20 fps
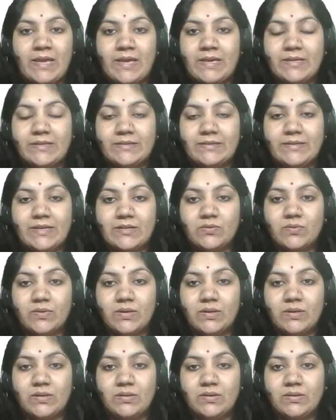Is that
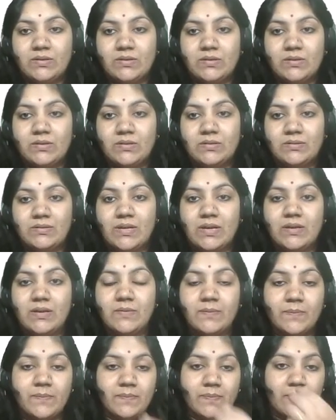okay? Done?
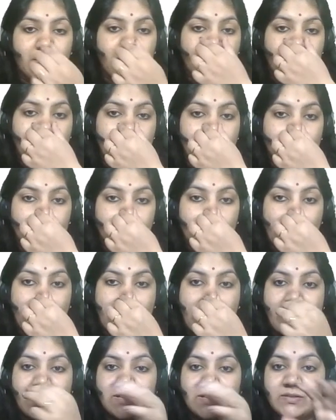So
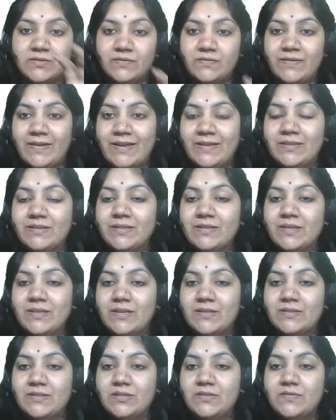act defined the
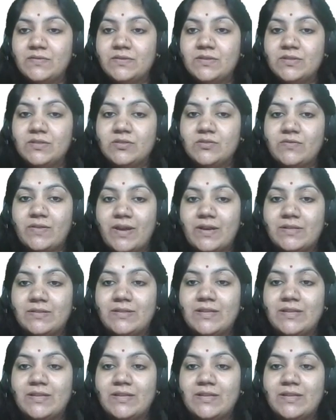cases which is tried.